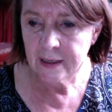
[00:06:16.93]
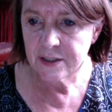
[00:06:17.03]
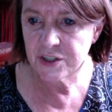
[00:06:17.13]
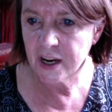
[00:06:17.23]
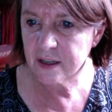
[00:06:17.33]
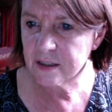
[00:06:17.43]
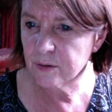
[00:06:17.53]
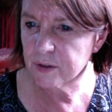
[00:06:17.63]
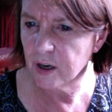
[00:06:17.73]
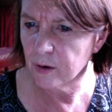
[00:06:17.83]
Jax
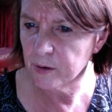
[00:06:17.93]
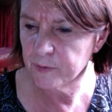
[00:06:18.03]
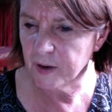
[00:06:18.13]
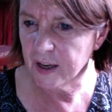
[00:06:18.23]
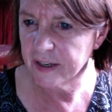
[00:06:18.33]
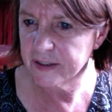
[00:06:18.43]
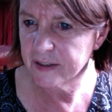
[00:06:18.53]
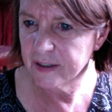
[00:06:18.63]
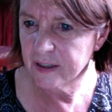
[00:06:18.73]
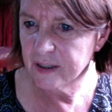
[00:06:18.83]
looked horrified.
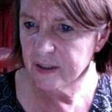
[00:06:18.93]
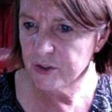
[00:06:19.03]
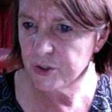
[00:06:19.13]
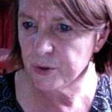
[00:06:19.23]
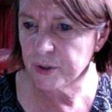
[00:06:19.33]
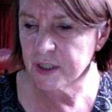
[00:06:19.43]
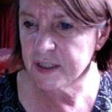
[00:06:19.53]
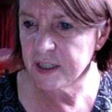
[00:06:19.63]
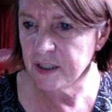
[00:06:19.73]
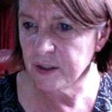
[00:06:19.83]
Jute
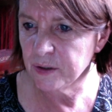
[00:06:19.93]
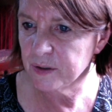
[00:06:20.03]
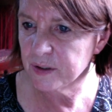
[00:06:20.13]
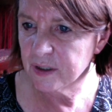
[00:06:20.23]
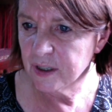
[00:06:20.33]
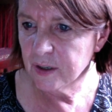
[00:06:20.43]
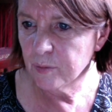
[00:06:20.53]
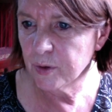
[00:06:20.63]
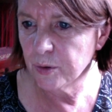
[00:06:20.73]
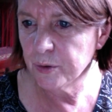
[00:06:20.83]
continued,
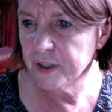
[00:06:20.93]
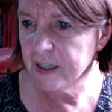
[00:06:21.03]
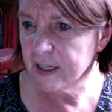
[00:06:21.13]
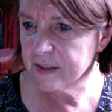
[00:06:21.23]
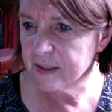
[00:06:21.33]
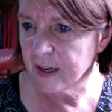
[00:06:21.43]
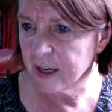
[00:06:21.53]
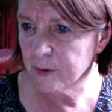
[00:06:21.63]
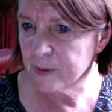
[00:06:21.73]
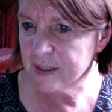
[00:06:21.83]
When all the Nicks and
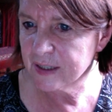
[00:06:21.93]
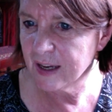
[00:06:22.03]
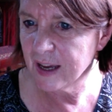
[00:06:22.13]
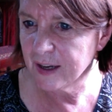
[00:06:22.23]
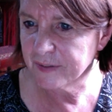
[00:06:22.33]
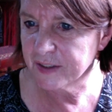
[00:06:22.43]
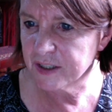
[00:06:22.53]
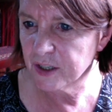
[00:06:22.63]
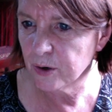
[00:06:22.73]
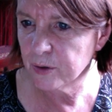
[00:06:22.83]
Equins laughed and
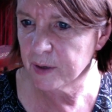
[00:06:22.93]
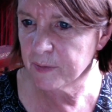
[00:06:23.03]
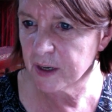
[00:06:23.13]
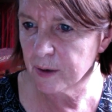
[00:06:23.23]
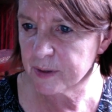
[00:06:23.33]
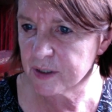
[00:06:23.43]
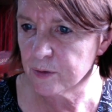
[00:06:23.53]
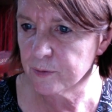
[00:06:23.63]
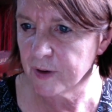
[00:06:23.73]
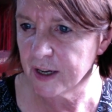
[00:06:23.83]
told him that I was still
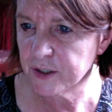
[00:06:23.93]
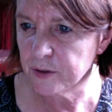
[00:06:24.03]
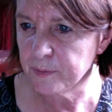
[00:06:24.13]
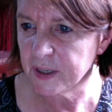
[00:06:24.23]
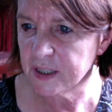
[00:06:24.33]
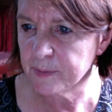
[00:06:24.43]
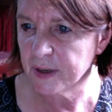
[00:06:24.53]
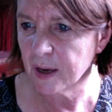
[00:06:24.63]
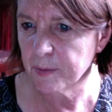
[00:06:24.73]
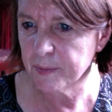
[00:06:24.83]
far too big to
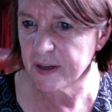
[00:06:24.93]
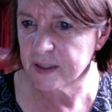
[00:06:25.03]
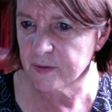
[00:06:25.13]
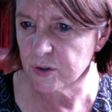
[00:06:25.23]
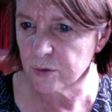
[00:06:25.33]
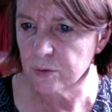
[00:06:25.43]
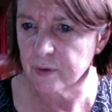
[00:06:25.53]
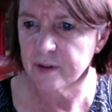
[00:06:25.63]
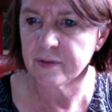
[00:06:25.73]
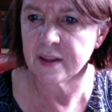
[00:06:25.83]
become a piece of
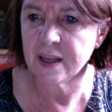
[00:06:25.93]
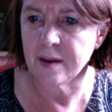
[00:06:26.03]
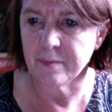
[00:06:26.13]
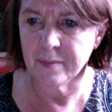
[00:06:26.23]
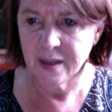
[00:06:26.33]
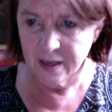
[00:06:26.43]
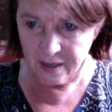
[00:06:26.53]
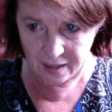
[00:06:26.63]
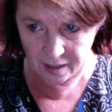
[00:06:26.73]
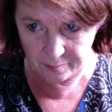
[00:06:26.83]
jewellery for them,
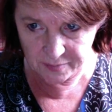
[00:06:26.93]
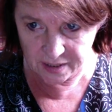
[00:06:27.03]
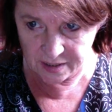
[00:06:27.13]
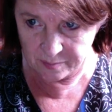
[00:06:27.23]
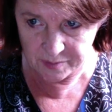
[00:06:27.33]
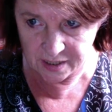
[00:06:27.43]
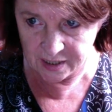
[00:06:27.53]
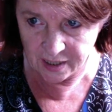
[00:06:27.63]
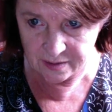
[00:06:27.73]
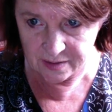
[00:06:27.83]
Humpty Dumpty
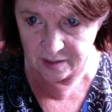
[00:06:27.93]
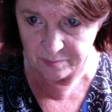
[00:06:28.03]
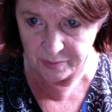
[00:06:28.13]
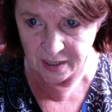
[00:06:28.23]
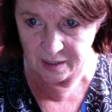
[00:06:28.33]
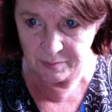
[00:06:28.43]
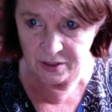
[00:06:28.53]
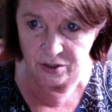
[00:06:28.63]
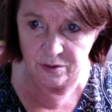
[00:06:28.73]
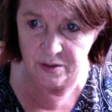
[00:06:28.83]
announced that being
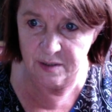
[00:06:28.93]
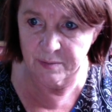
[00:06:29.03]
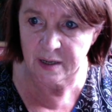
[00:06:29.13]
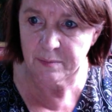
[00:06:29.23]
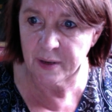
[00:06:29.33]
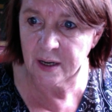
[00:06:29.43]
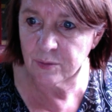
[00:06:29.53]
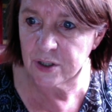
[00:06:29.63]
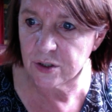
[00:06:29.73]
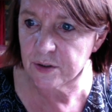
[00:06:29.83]
reduced meant being
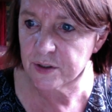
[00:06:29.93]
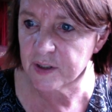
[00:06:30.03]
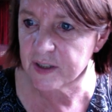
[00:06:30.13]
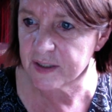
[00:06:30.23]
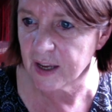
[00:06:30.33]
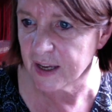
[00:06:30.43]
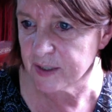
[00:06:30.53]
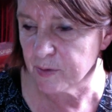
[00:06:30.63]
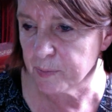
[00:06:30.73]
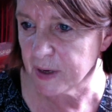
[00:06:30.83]
reduced to the size
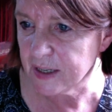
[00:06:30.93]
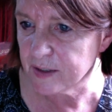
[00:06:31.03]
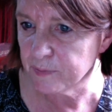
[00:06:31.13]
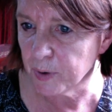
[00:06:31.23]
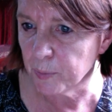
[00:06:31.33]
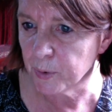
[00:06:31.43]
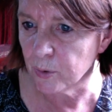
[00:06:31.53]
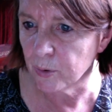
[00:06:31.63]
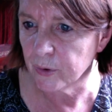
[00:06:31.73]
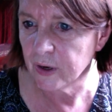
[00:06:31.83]
of a piece of
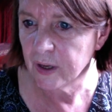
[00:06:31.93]
popcorn